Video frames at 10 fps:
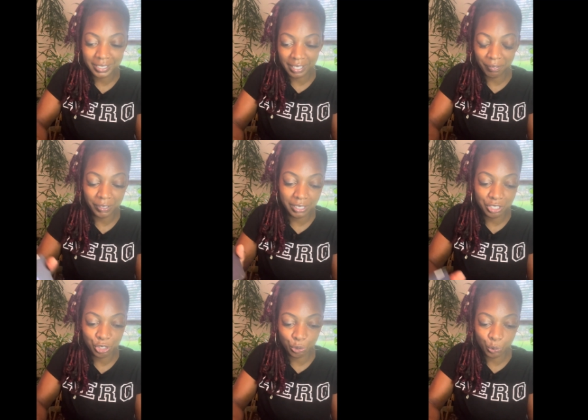definitely
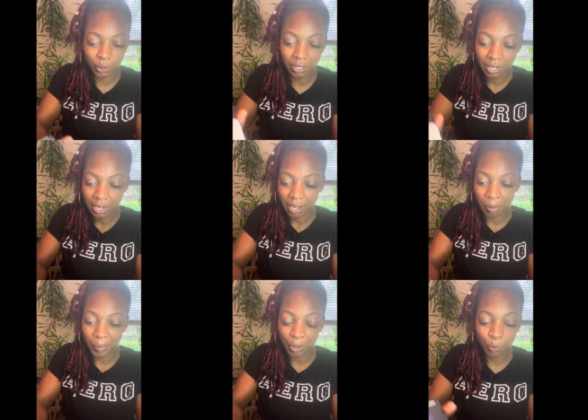sure
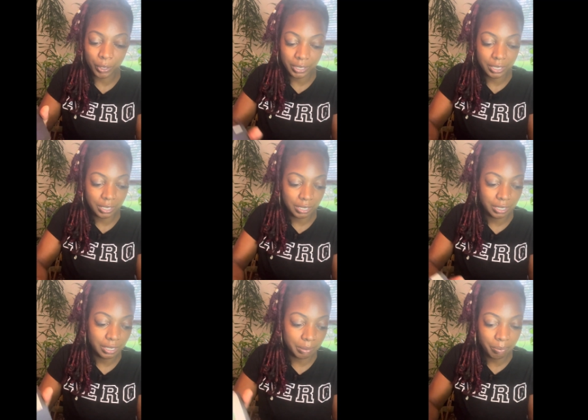about what
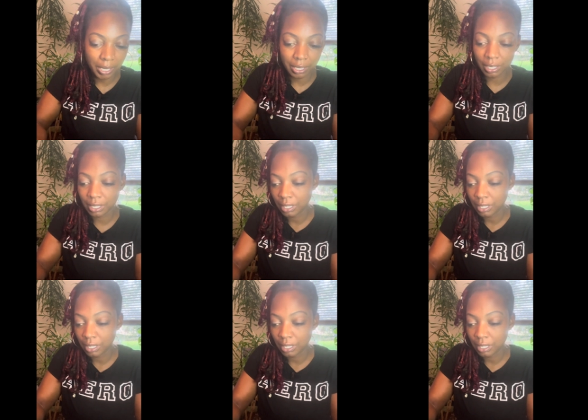decision to make.